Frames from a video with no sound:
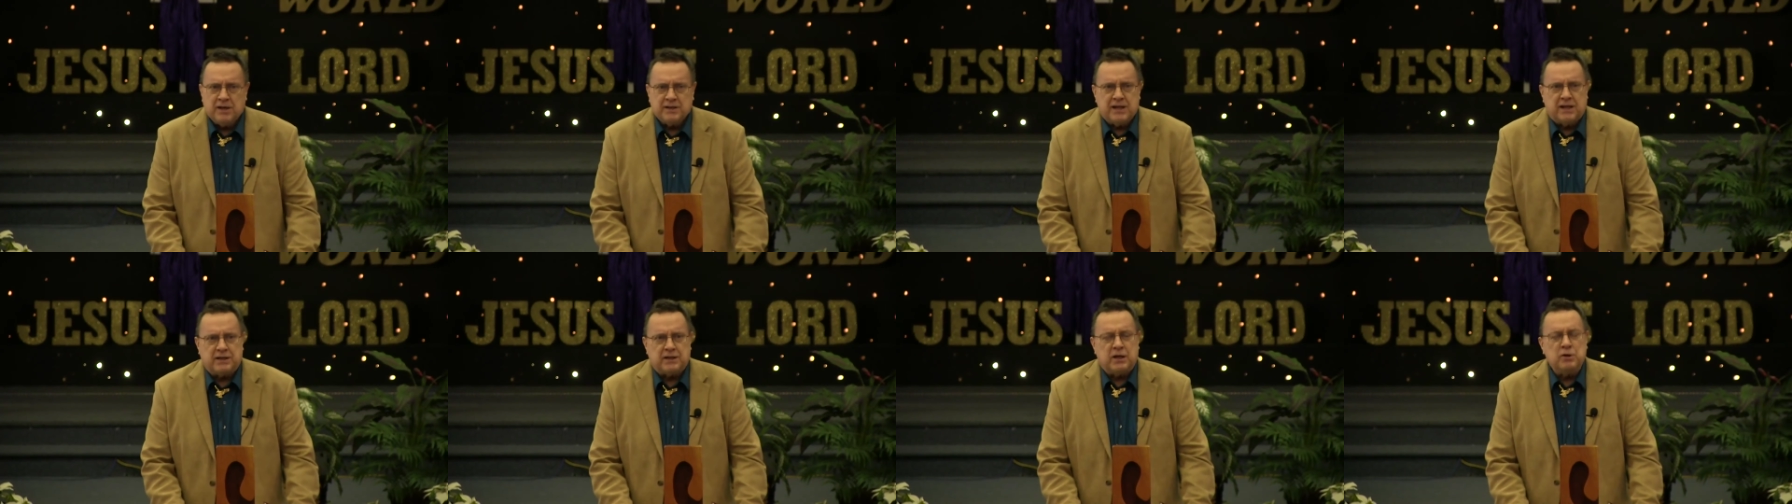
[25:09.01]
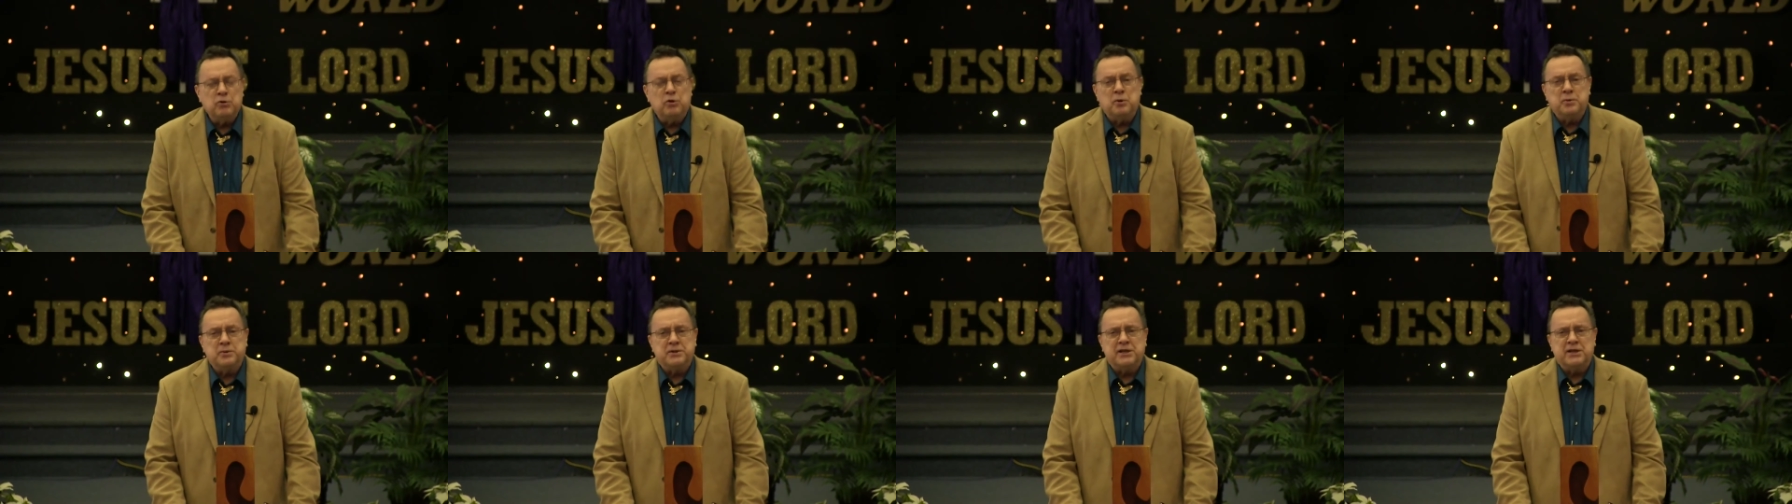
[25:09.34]
that
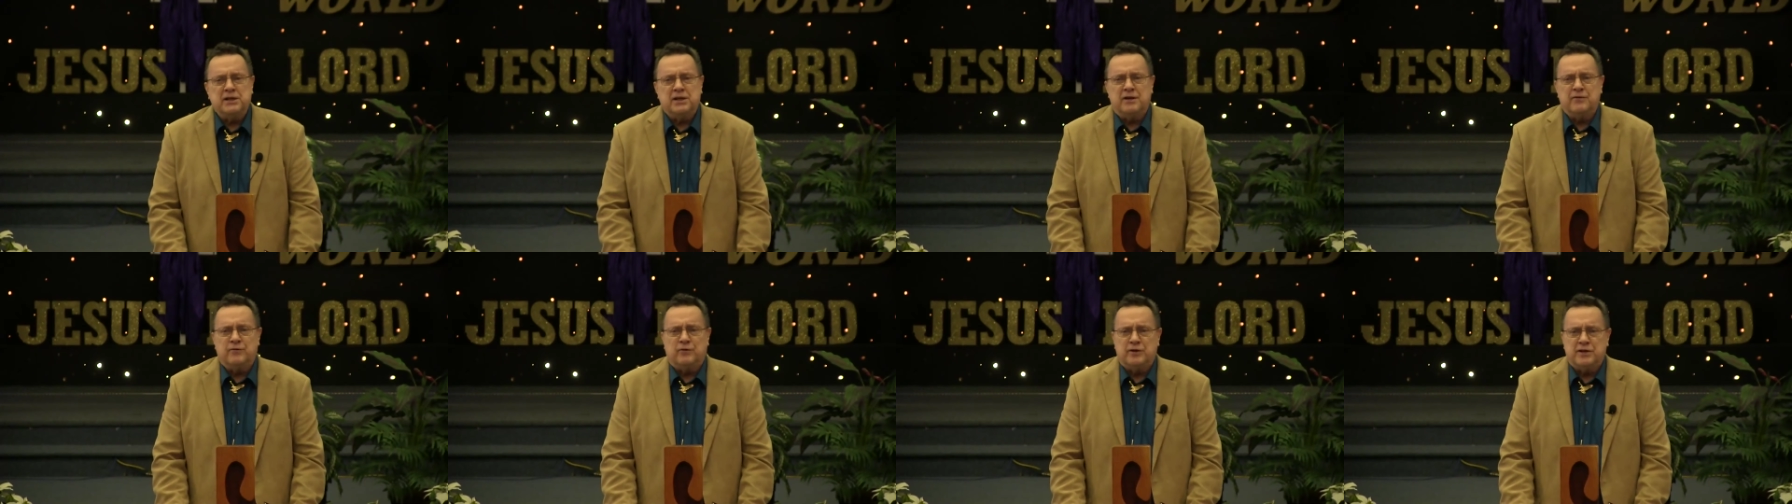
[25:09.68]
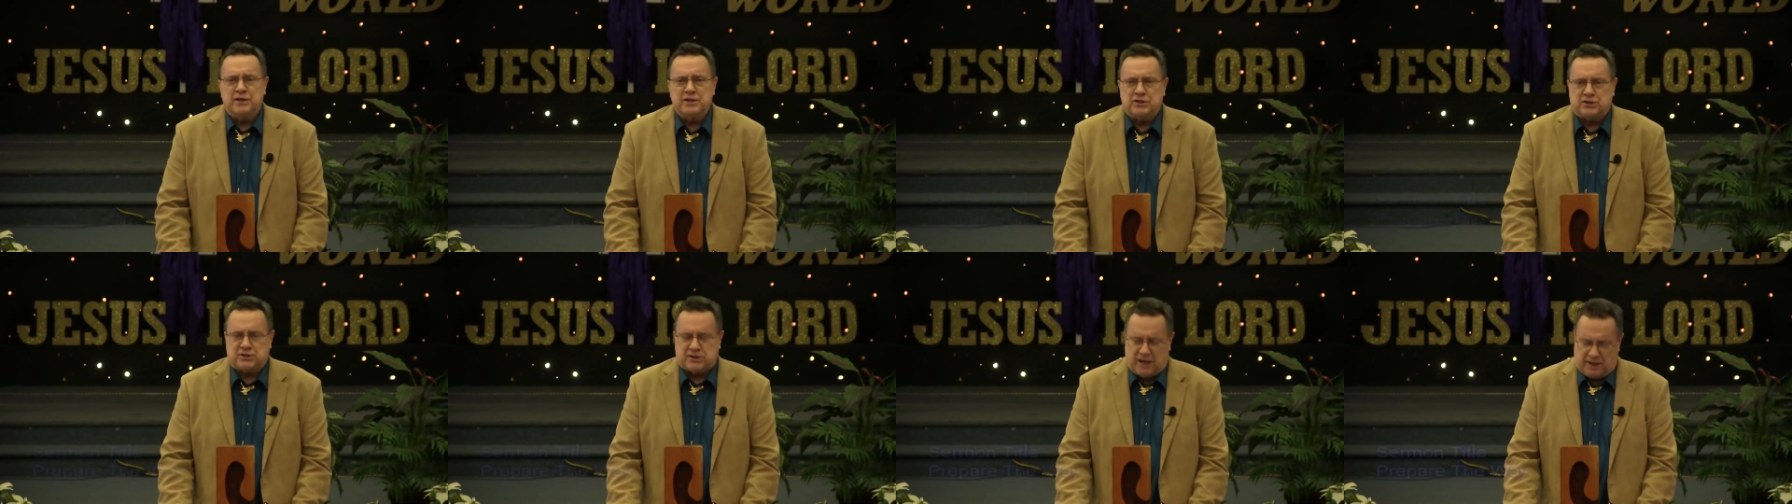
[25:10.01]
they will be
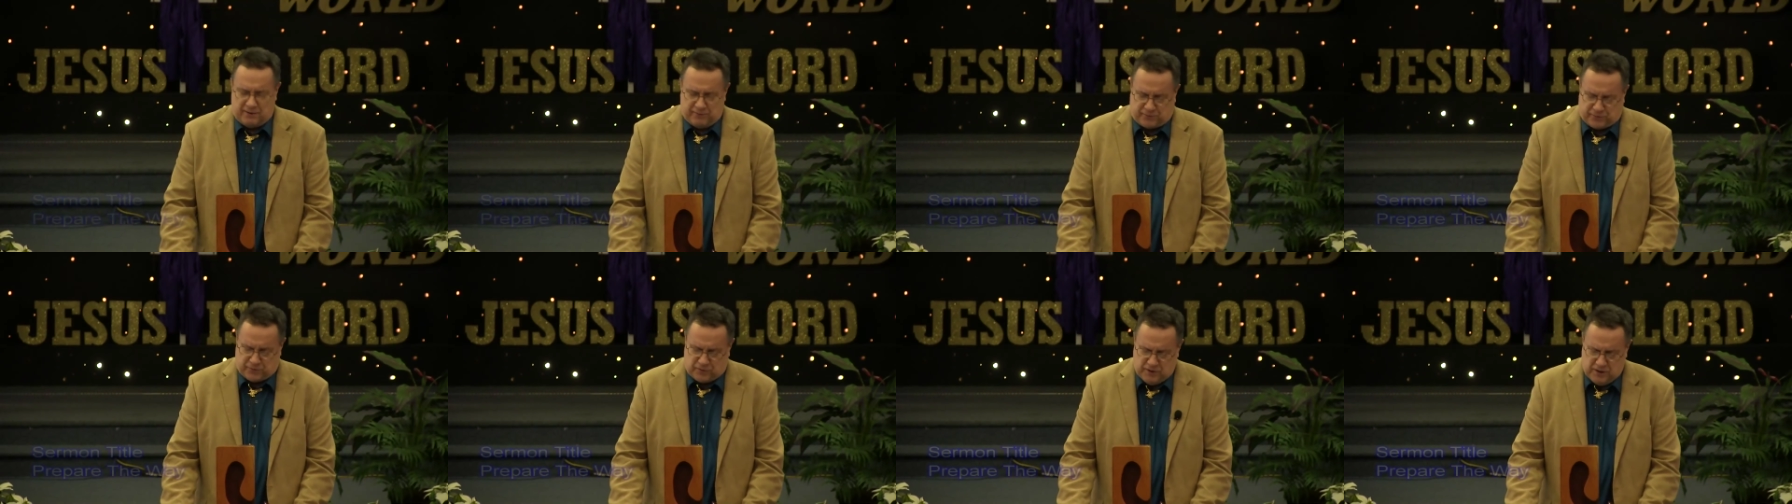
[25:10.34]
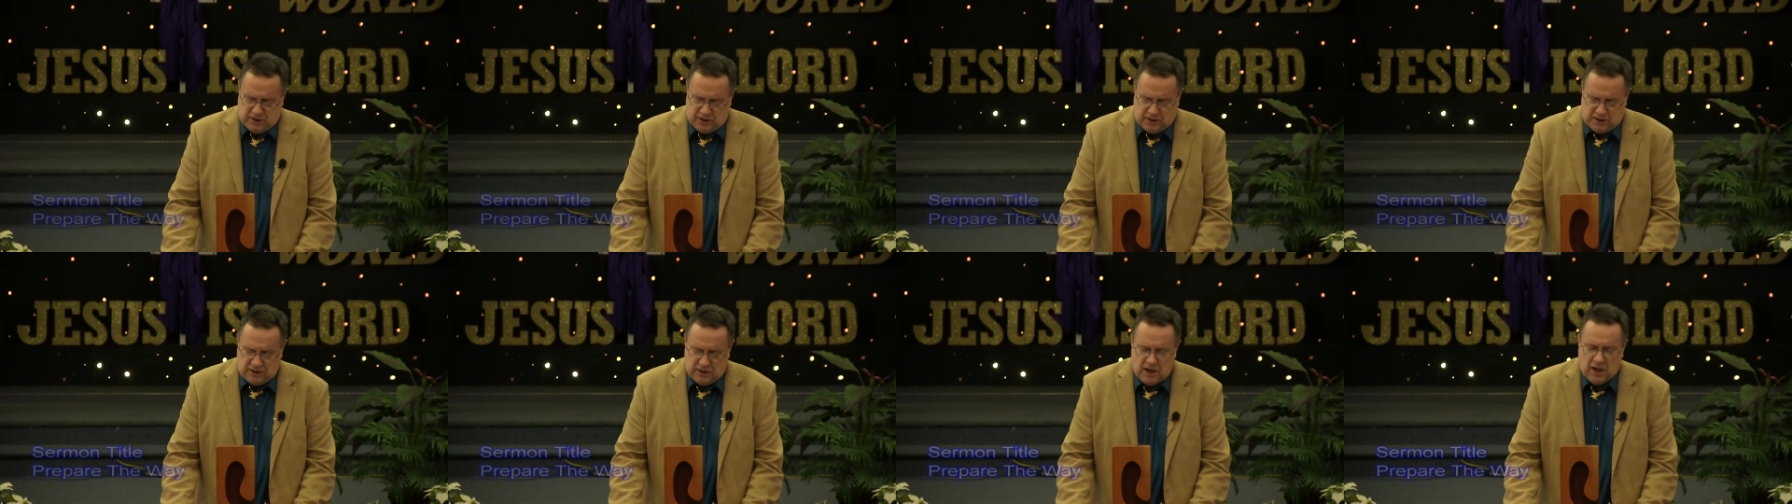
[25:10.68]
delivered and set
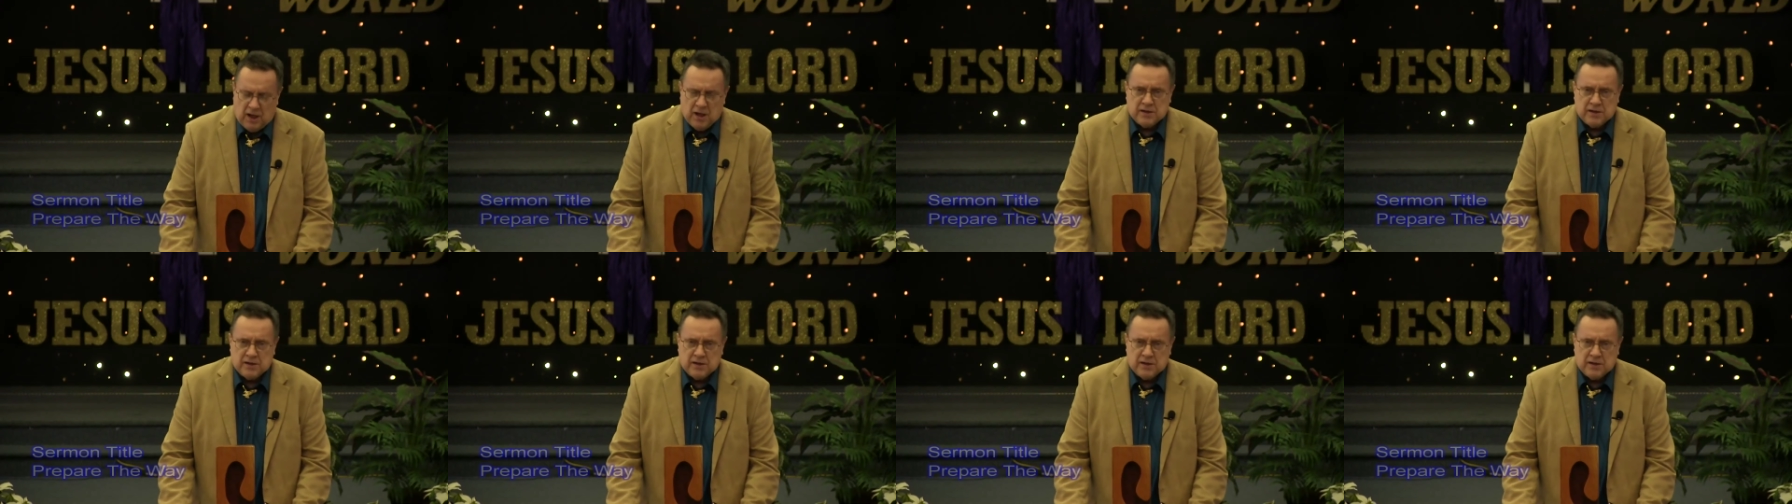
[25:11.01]
free.